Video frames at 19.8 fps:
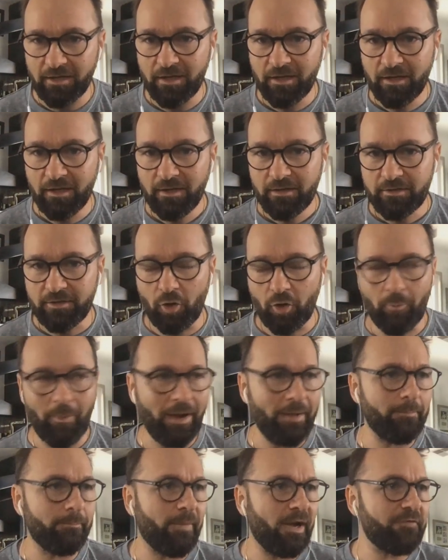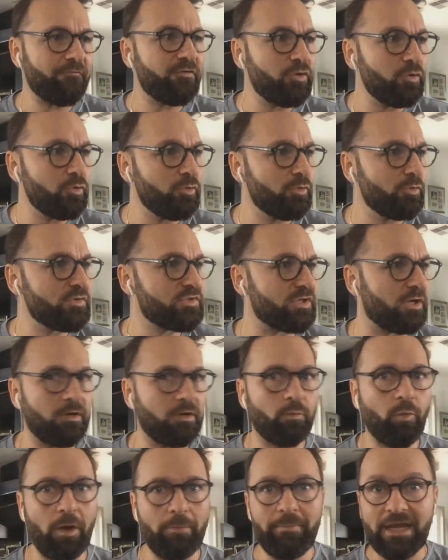You know, my, my views on
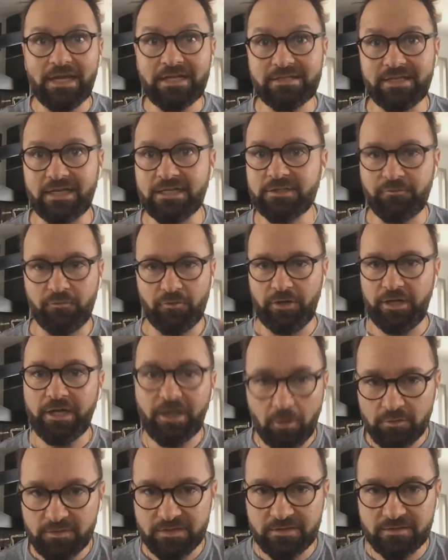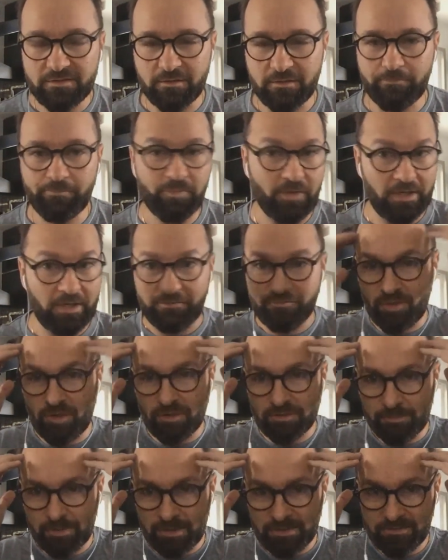what makes sense for an ecosystem, and I've talked
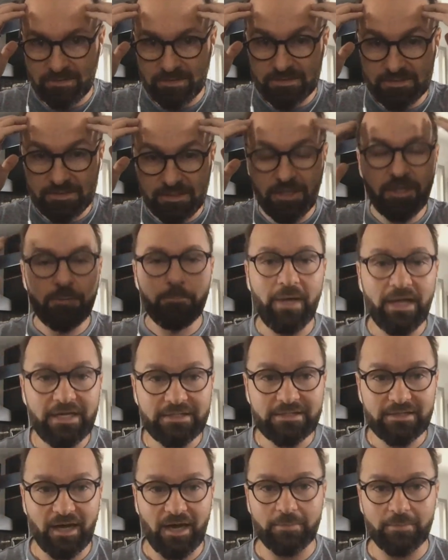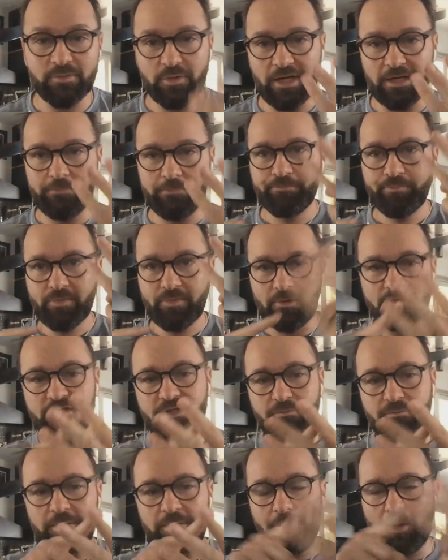about this many times, right? There's
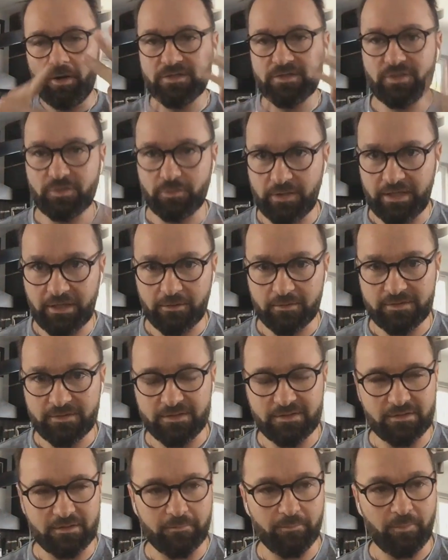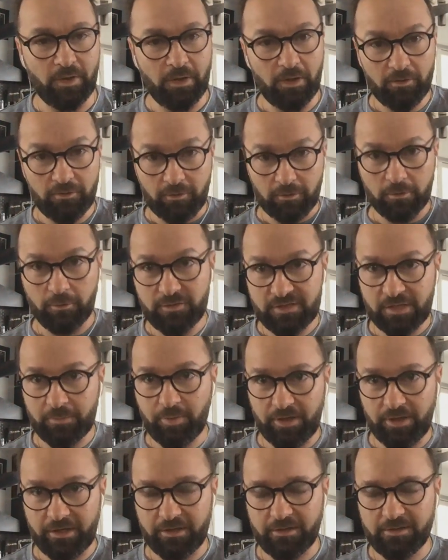three parts to an ecosystem the losing
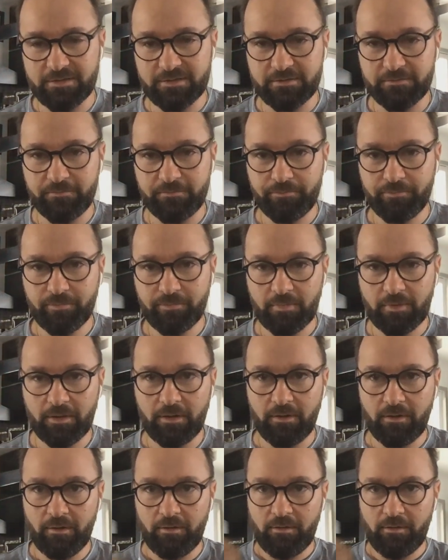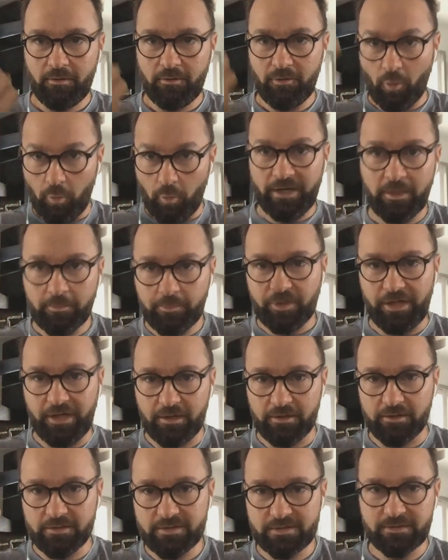players, the winning
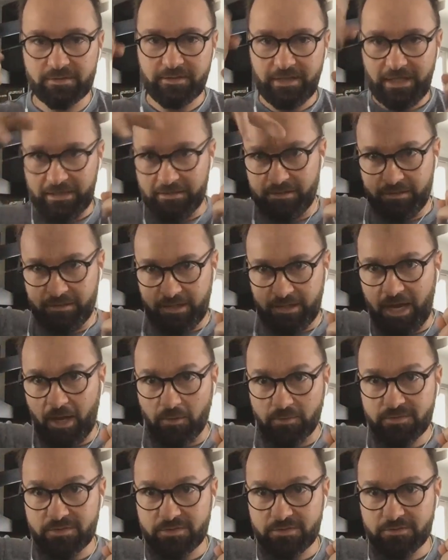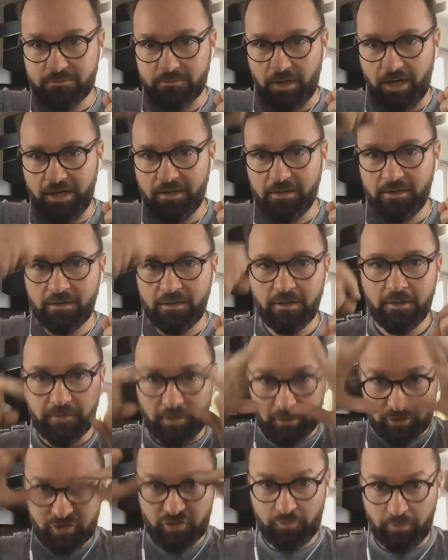players, and then the house, right?
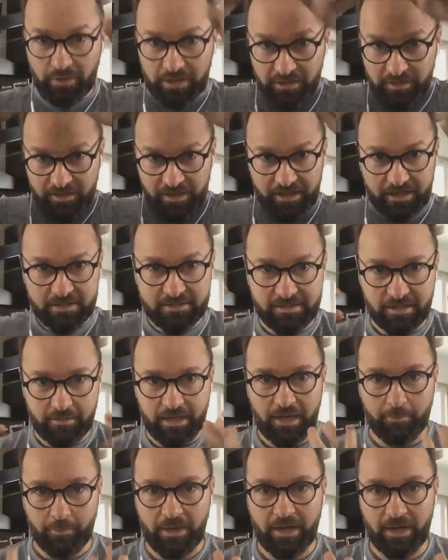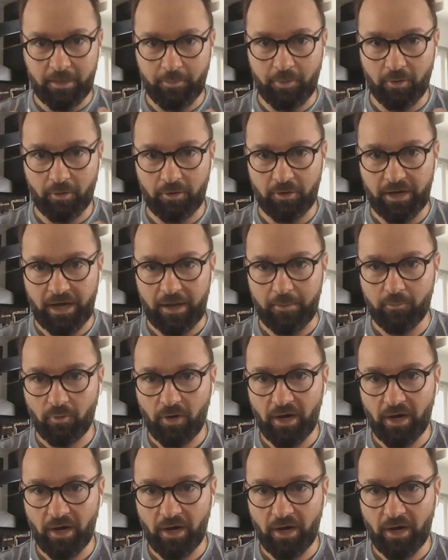There's three things that make, make a poker game, right?